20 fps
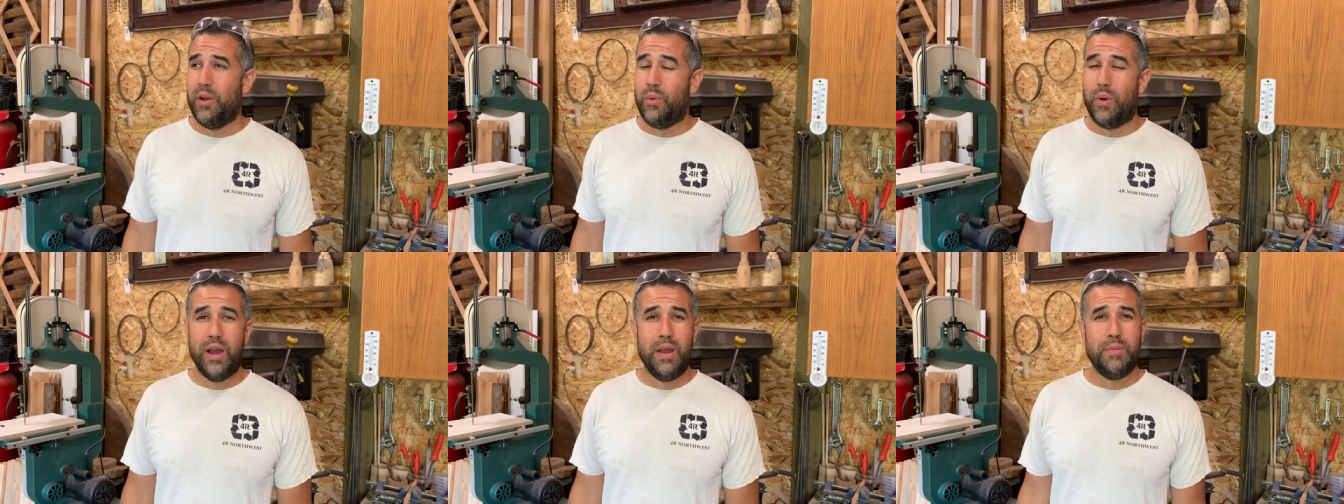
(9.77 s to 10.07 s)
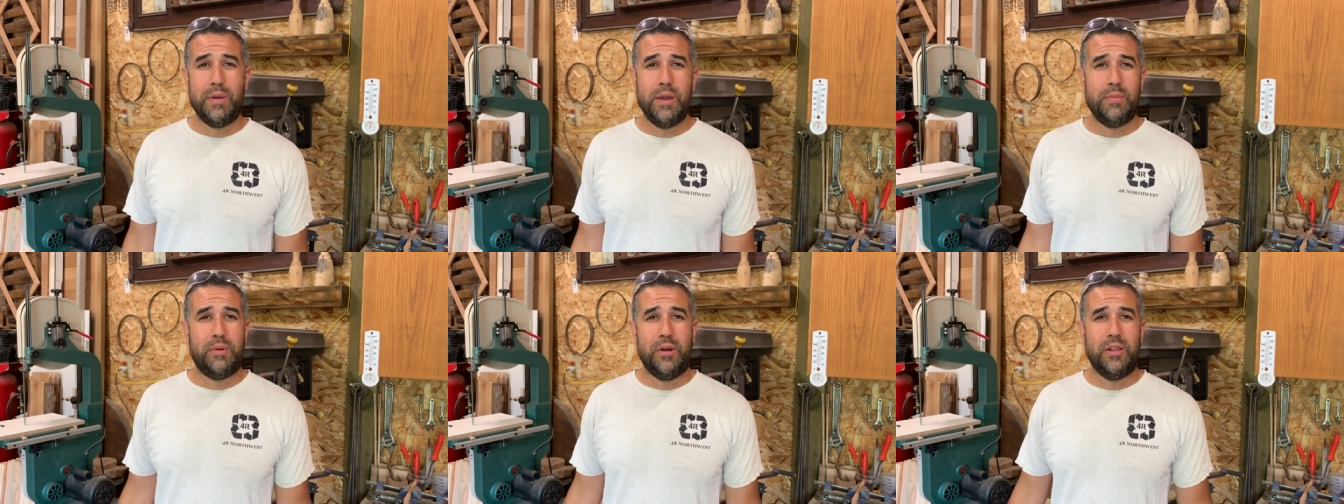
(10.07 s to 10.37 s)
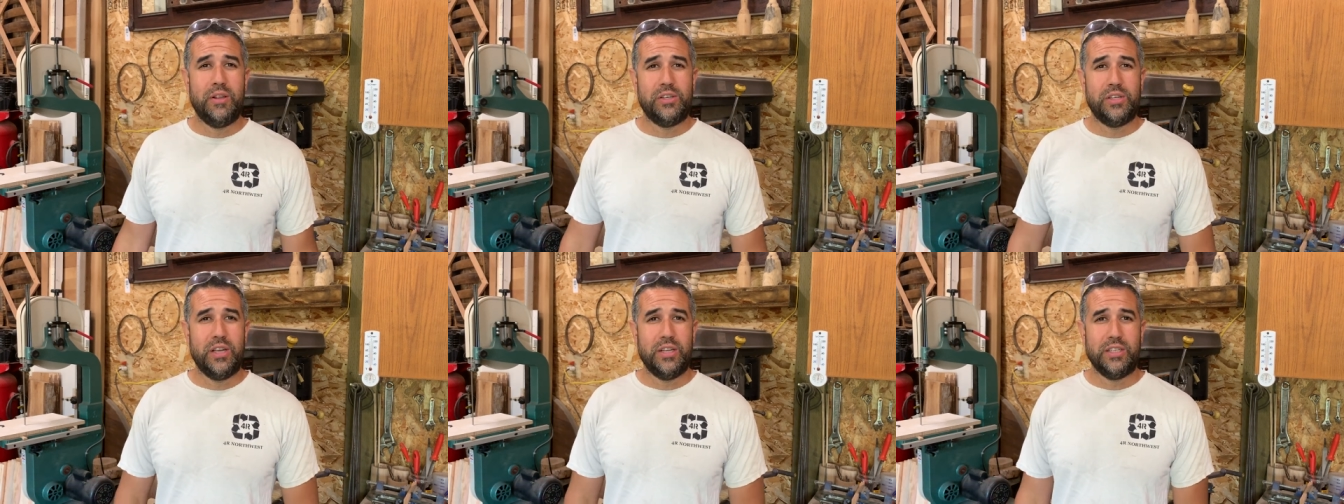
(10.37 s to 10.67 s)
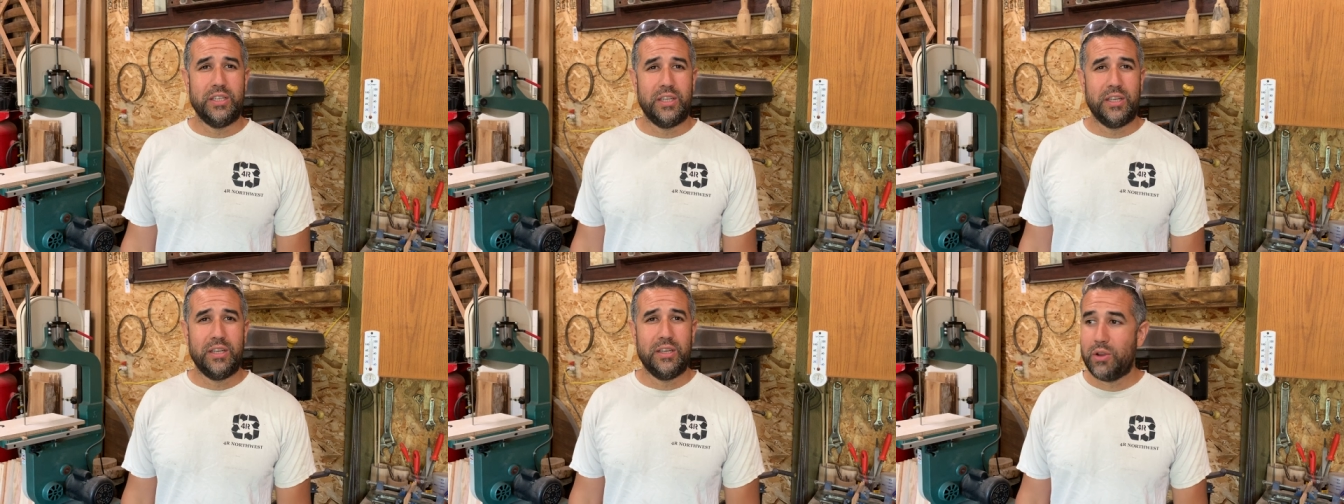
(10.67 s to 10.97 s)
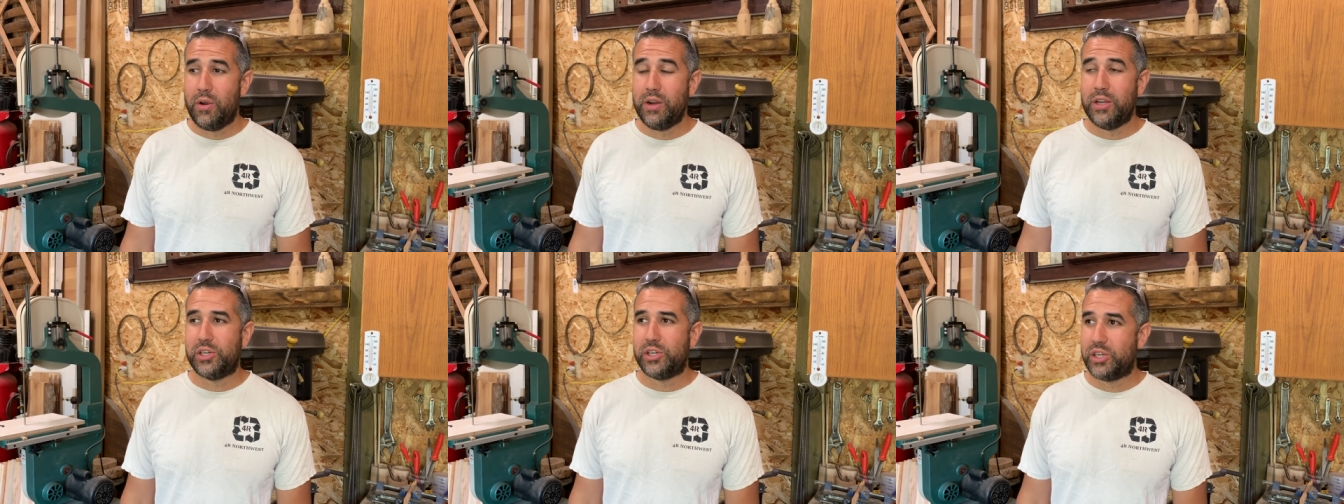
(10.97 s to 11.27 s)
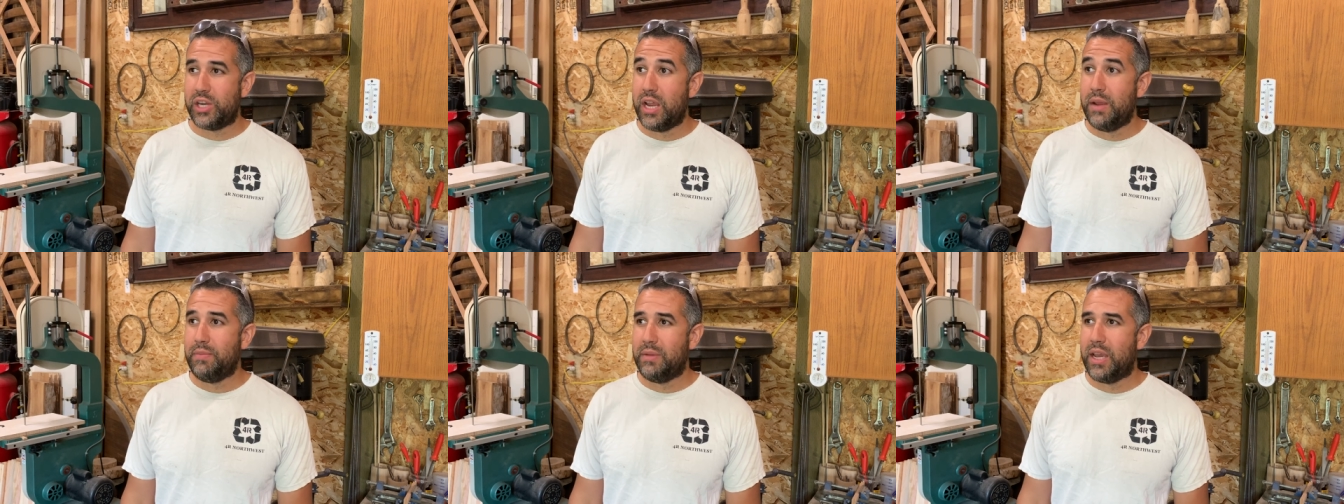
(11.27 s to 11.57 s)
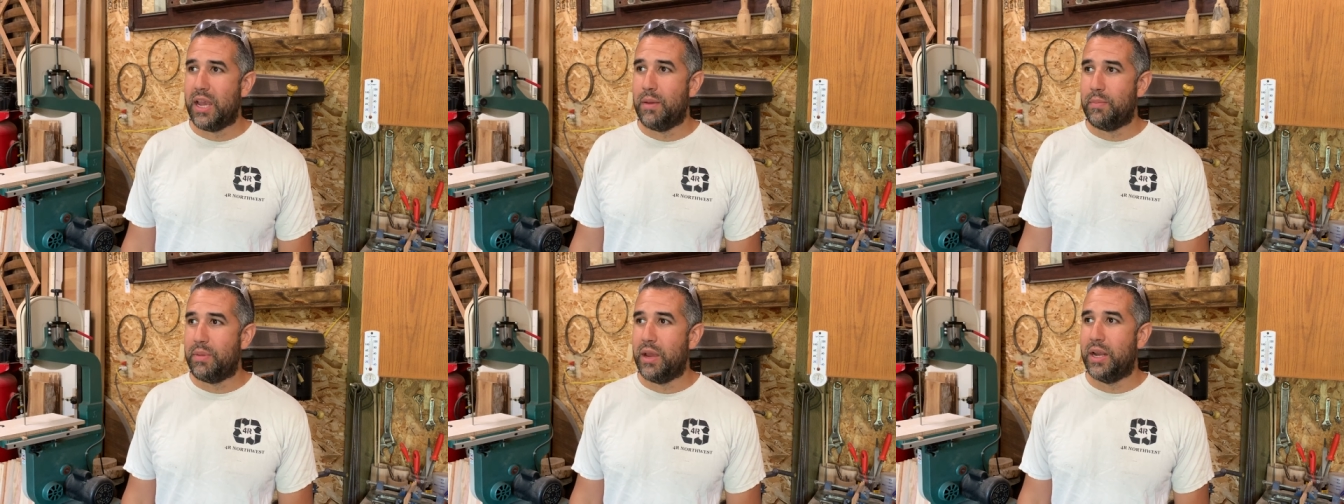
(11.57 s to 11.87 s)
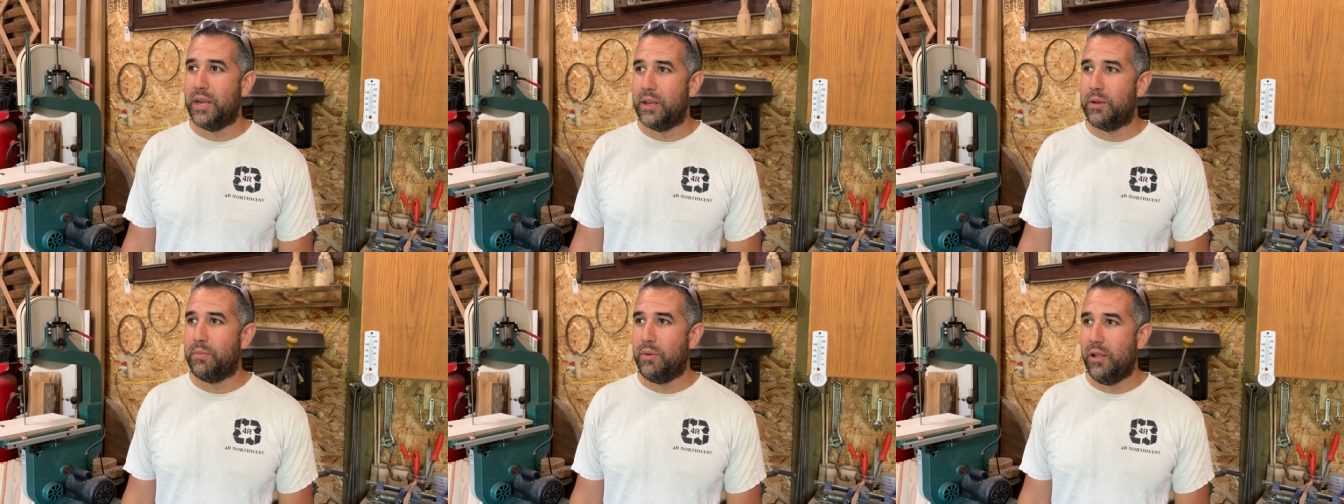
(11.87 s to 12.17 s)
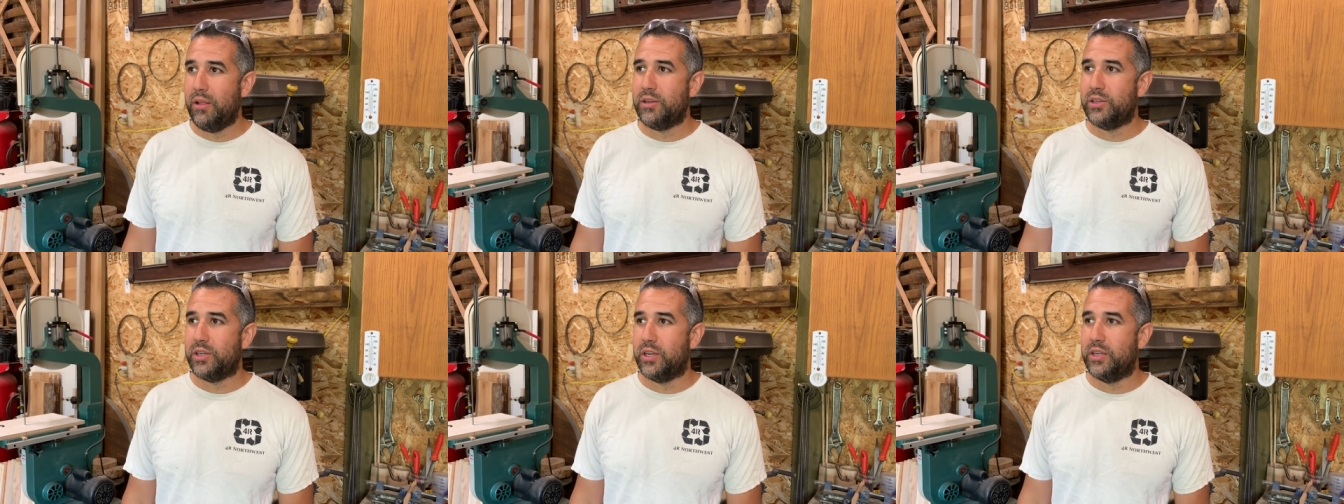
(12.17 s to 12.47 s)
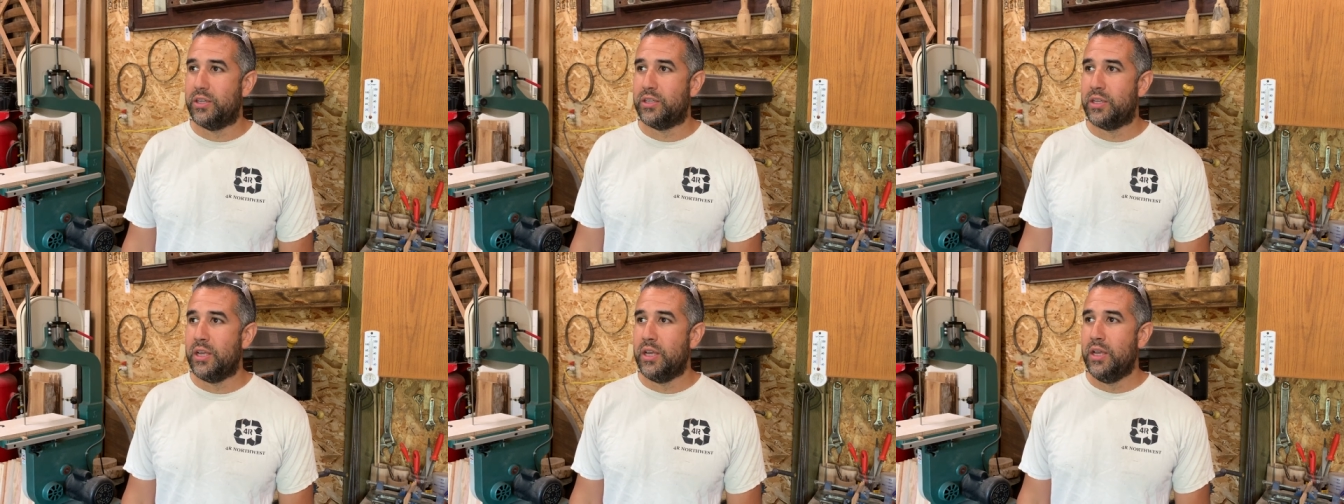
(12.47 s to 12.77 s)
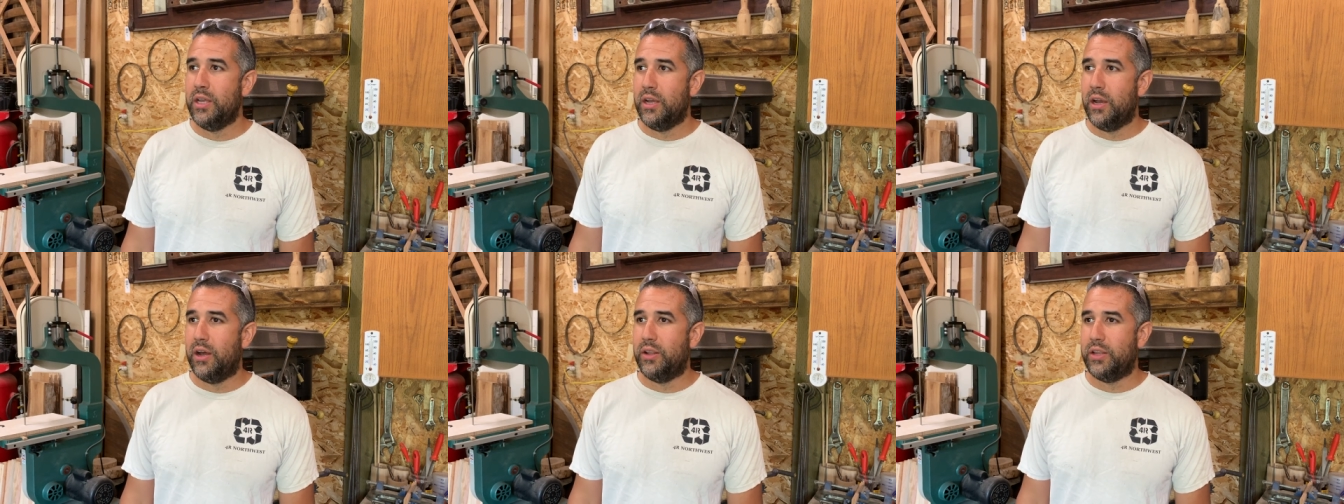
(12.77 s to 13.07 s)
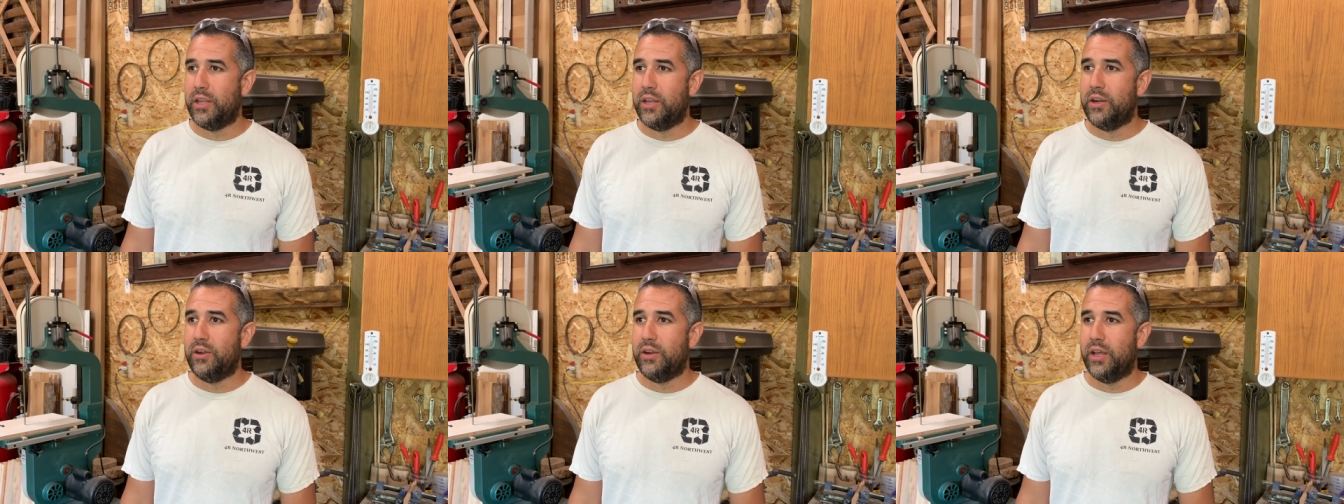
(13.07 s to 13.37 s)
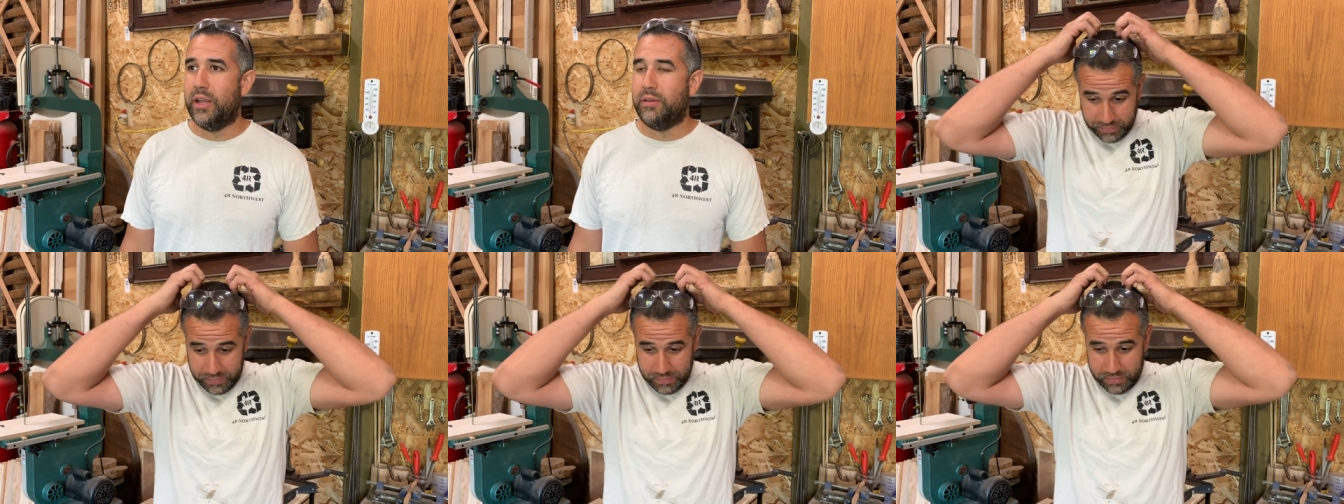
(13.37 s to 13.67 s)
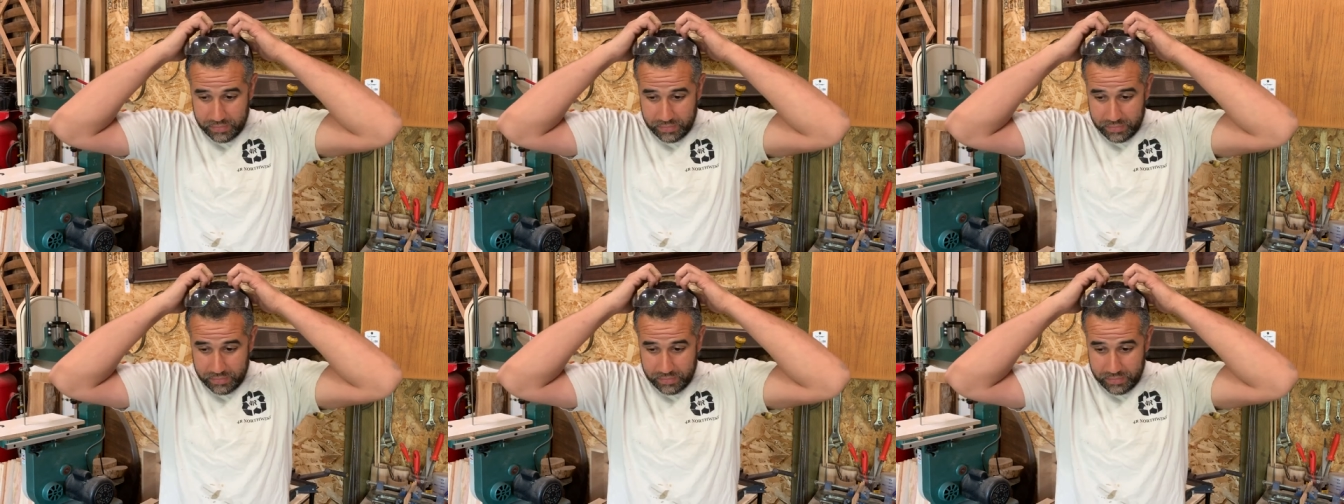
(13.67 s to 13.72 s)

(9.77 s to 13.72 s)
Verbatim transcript: Why am I apologizing? It's called a shame campaign and apologize on the internet.